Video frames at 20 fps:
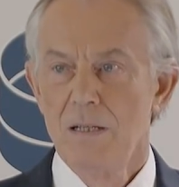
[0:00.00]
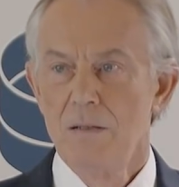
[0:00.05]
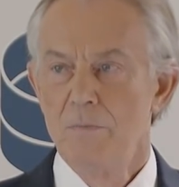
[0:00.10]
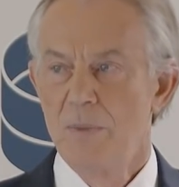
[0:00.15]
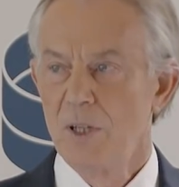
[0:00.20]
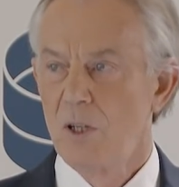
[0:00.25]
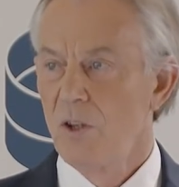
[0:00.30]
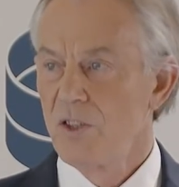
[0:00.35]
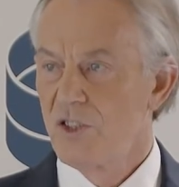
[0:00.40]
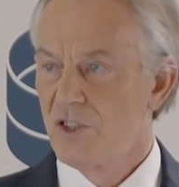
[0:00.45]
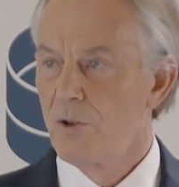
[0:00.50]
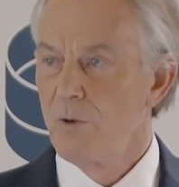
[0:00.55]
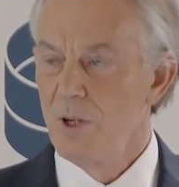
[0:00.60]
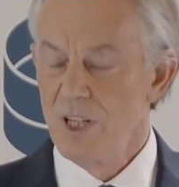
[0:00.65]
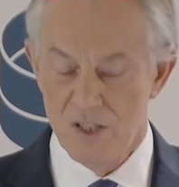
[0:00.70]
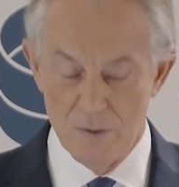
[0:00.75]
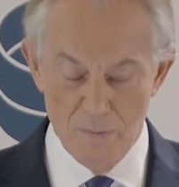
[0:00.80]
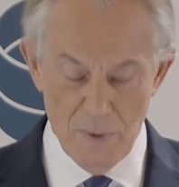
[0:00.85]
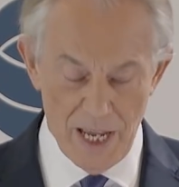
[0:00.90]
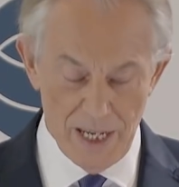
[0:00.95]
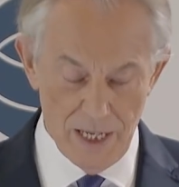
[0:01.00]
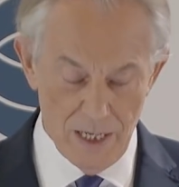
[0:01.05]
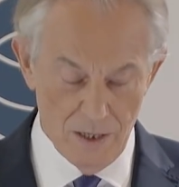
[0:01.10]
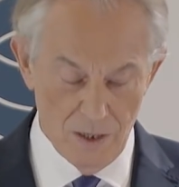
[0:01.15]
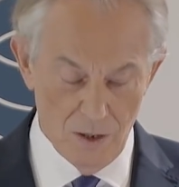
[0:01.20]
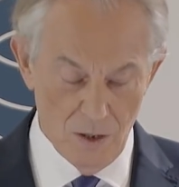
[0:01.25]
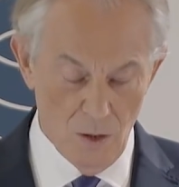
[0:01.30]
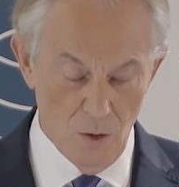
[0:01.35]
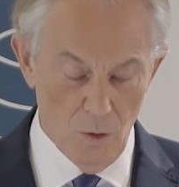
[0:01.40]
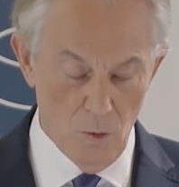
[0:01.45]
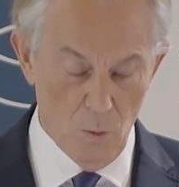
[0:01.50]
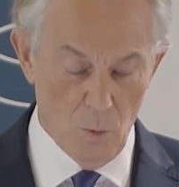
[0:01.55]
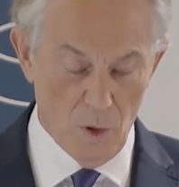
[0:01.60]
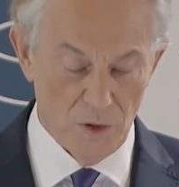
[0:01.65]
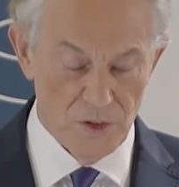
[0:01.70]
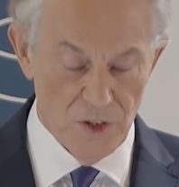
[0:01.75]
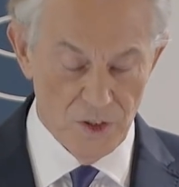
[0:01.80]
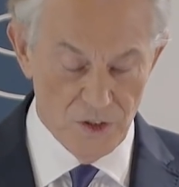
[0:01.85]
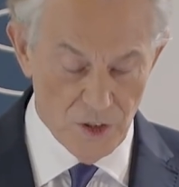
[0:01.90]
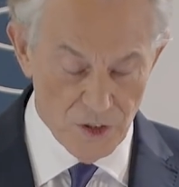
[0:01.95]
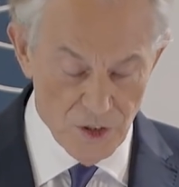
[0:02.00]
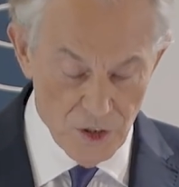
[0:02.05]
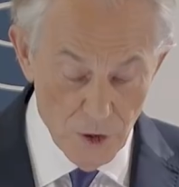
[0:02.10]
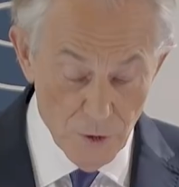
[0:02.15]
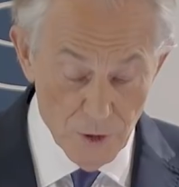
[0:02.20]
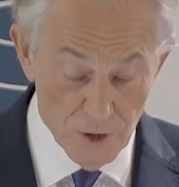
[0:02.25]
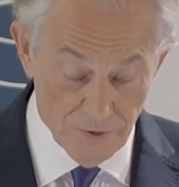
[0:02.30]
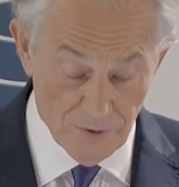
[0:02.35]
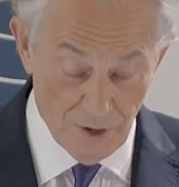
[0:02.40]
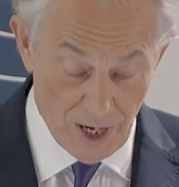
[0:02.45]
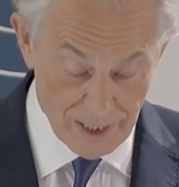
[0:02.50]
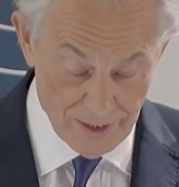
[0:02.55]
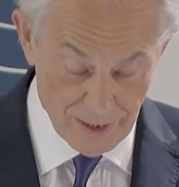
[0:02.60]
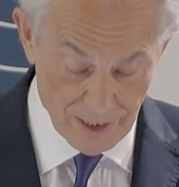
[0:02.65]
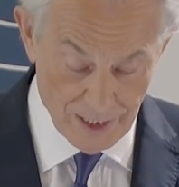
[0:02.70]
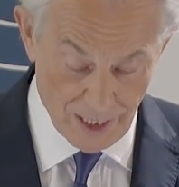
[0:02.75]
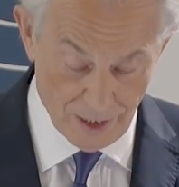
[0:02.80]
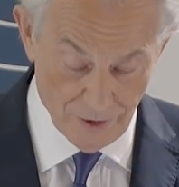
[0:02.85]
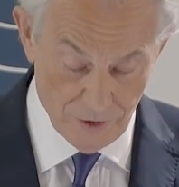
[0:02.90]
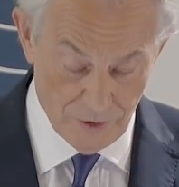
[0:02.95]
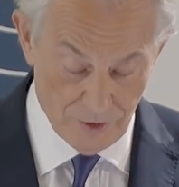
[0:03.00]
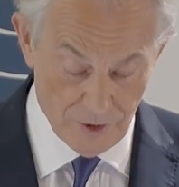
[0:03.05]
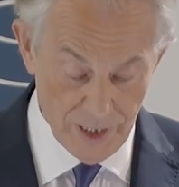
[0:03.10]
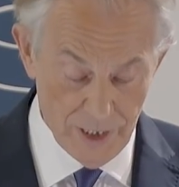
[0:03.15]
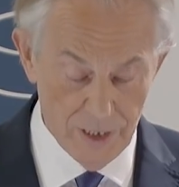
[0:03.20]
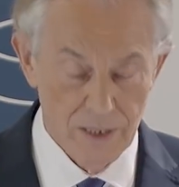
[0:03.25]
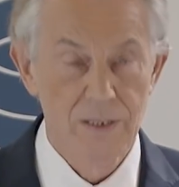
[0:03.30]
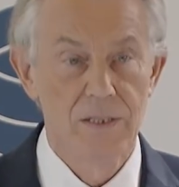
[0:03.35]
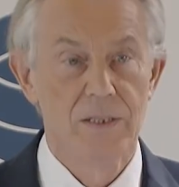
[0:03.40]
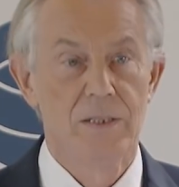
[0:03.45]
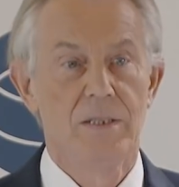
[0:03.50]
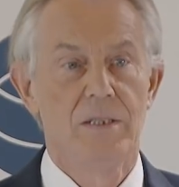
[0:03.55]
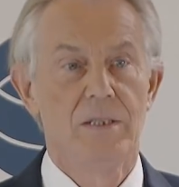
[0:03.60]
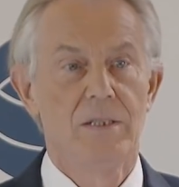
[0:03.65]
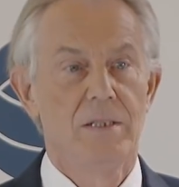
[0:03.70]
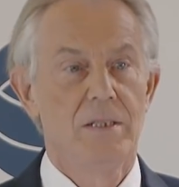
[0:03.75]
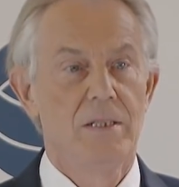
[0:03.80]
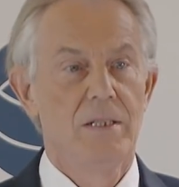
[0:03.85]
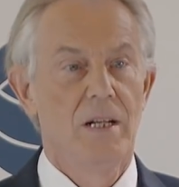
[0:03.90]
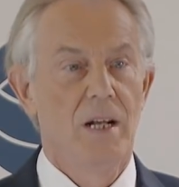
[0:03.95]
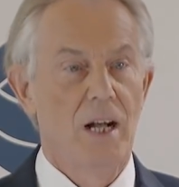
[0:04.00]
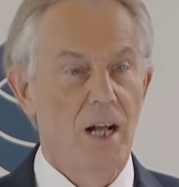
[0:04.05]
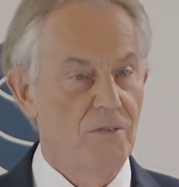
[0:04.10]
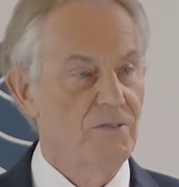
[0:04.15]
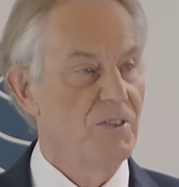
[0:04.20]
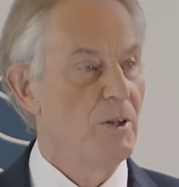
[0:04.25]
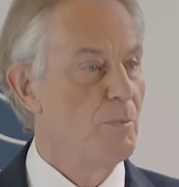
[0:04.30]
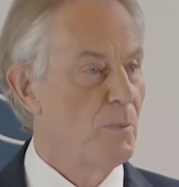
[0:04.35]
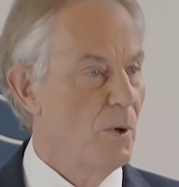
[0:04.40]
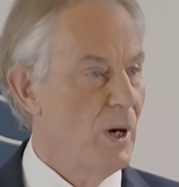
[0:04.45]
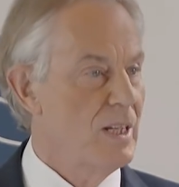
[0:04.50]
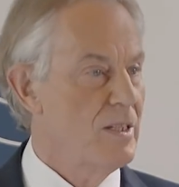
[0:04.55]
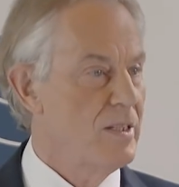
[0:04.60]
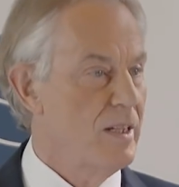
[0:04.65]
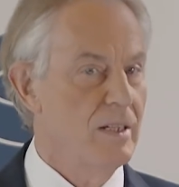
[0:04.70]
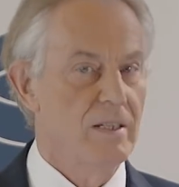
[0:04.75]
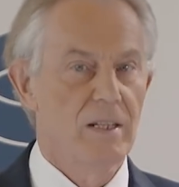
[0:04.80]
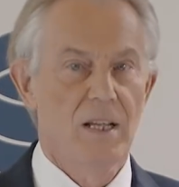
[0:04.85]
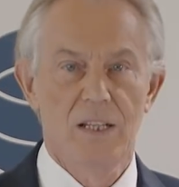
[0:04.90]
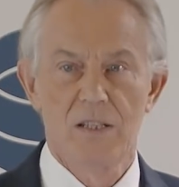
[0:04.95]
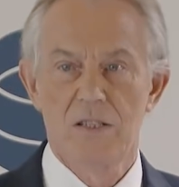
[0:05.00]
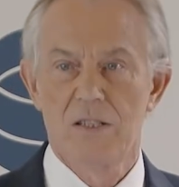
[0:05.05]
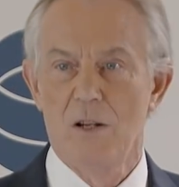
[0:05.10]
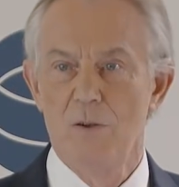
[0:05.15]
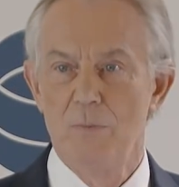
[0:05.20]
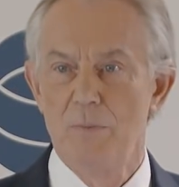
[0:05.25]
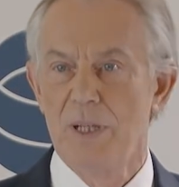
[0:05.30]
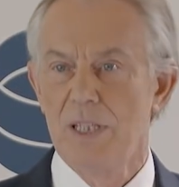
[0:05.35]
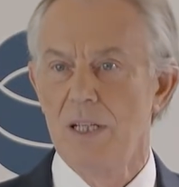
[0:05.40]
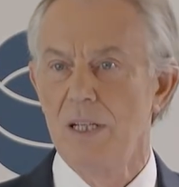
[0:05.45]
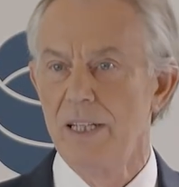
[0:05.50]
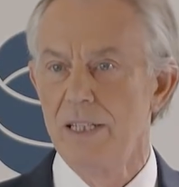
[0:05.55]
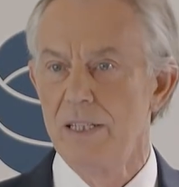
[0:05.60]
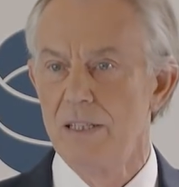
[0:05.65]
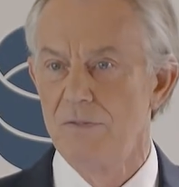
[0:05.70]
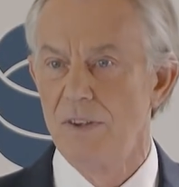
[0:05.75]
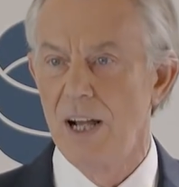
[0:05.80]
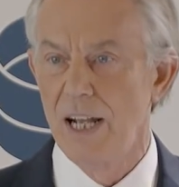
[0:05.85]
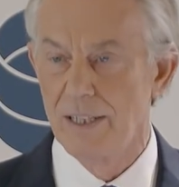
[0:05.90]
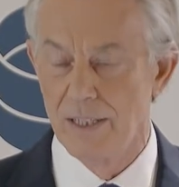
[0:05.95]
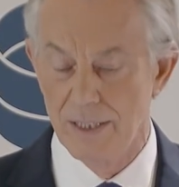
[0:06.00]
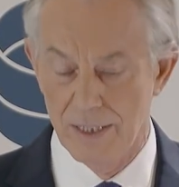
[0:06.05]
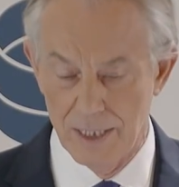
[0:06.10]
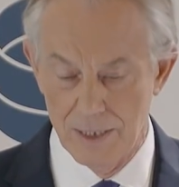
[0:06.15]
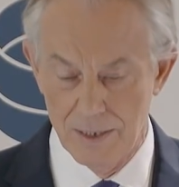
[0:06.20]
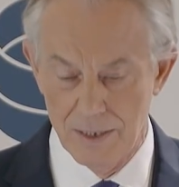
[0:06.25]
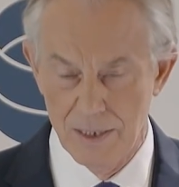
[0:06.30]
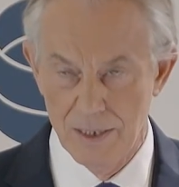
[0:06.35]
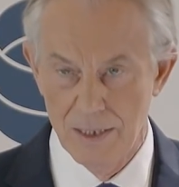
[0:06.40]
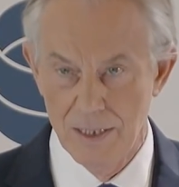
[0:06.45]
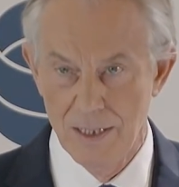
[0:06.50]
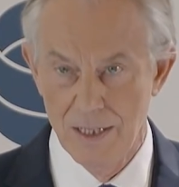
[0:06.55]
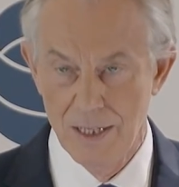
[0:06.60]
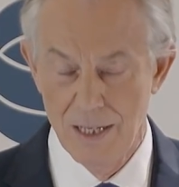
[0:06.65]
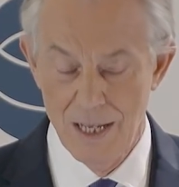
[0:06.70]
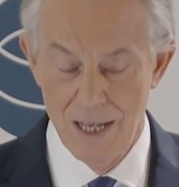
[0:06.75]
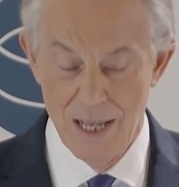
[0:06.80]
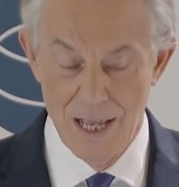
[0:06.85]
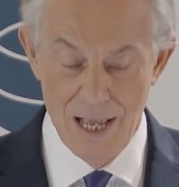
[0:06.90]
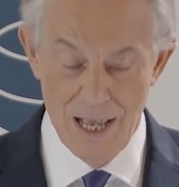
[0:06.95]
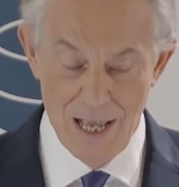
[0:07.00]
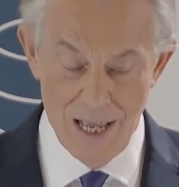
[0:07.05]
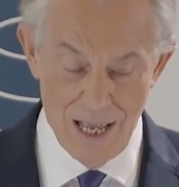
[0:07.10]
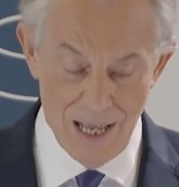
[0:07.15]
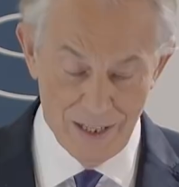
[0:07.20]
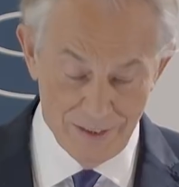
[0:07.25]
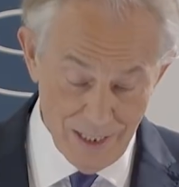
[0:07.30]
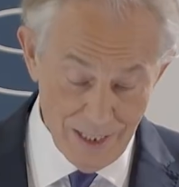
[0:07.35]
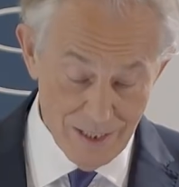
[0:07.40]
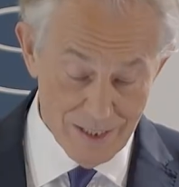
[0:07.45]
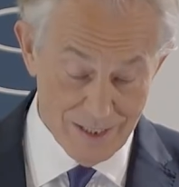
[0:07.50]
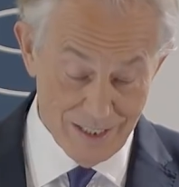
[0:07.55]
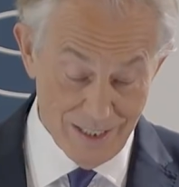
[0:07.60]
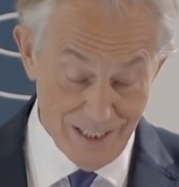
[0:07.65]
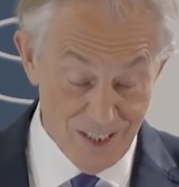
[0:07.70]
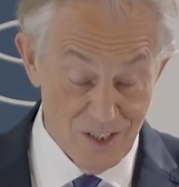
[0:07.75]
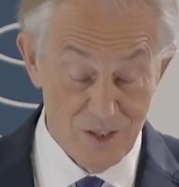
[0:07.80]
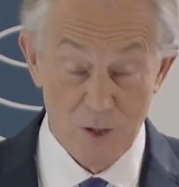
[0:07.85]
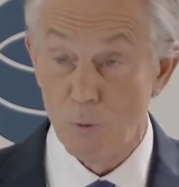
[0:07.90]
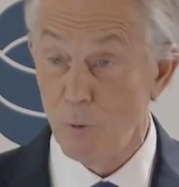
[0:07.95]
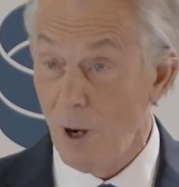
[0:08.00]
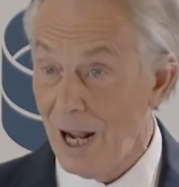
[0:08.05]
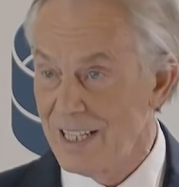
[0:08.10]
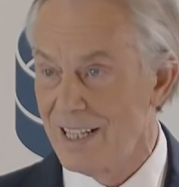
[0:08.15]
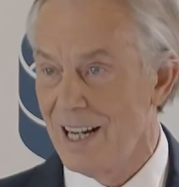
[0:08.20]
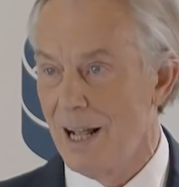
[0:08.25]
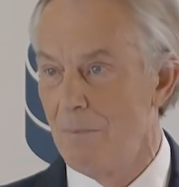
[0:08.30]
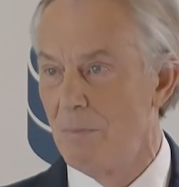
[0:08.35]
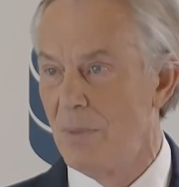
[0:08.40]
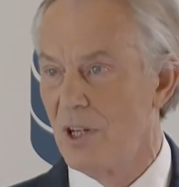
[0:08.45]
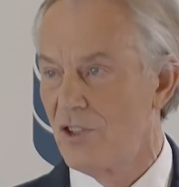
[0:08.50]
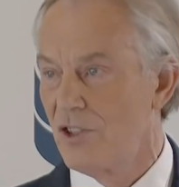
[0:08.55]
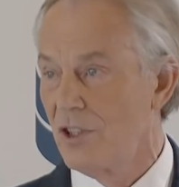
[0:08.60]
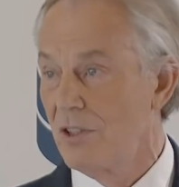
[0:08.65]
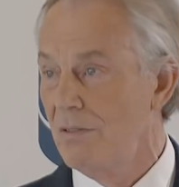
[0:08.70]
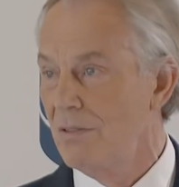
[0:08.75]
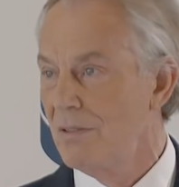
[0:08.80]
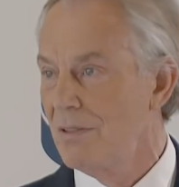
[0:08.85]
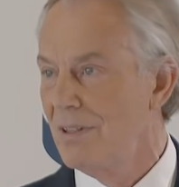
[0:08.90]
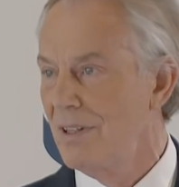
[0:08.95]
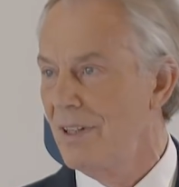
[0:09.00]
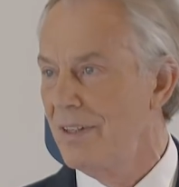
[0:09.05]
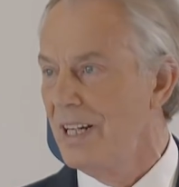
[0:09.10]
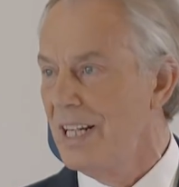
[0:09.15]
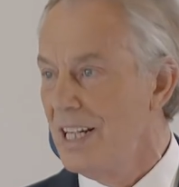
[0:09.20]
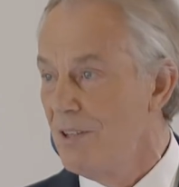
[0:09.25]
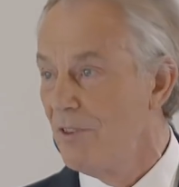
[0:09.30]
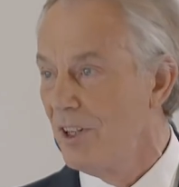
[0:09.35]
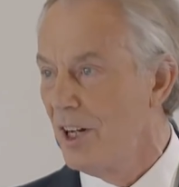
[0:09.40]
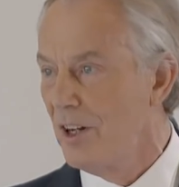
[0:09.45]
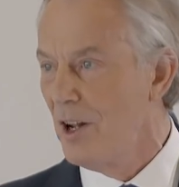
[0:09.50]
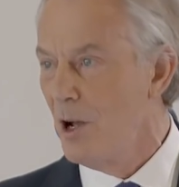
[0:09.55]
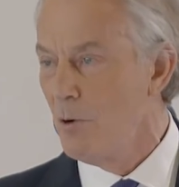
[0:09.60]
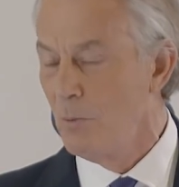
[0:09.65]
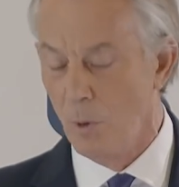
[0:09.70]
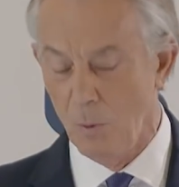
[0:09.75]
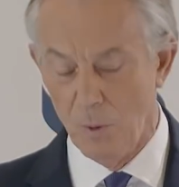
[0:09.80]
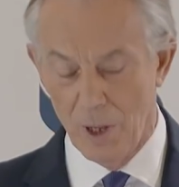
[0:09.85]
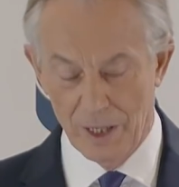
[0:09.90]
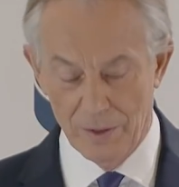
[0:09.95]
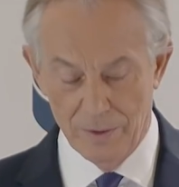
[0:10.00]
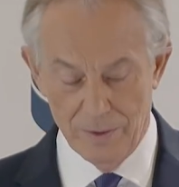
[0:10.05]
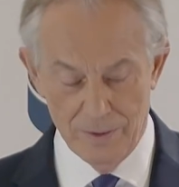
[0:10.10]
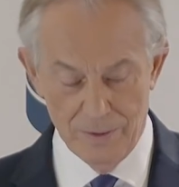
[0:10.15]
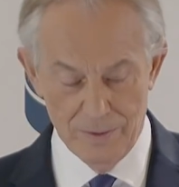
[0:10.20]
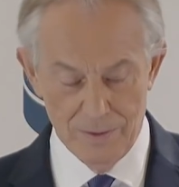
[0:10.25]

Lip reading: Because Theresa May wanted to unify the country after Brexit had so bitterly divided it. And this is the right ambition, and even a noble one.